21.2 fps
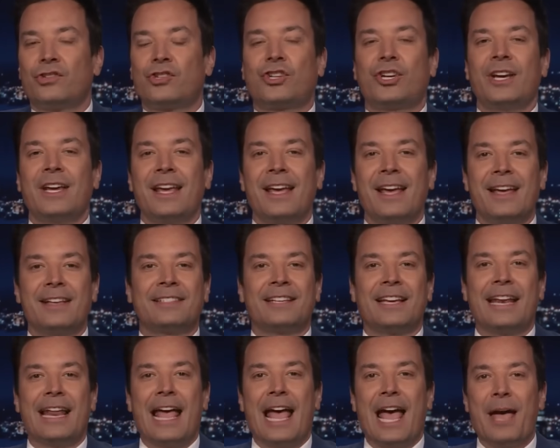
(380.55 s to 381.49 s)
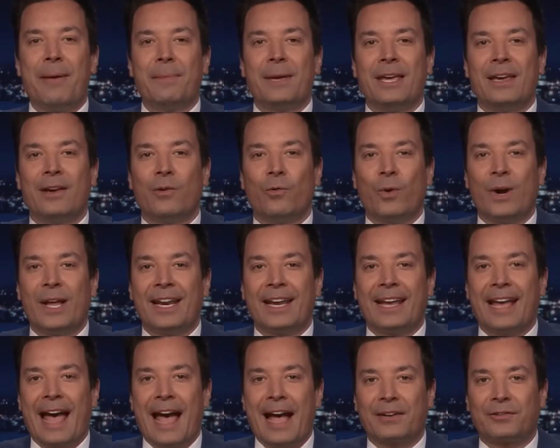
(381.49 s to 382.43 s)
She is an Emmy
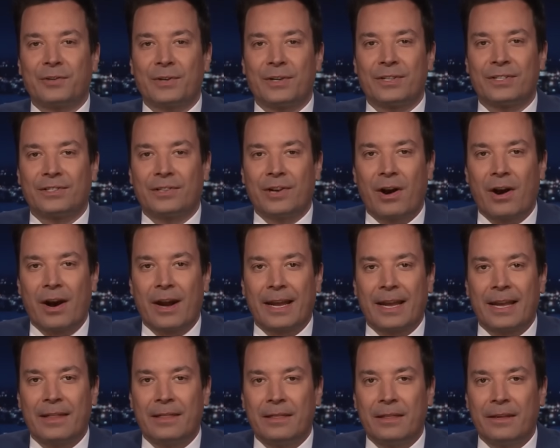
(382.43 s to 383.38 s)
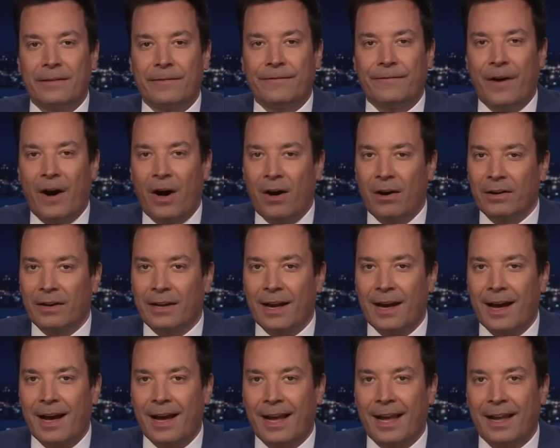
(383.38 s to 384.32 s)
winning actress starring in The Fall Guy.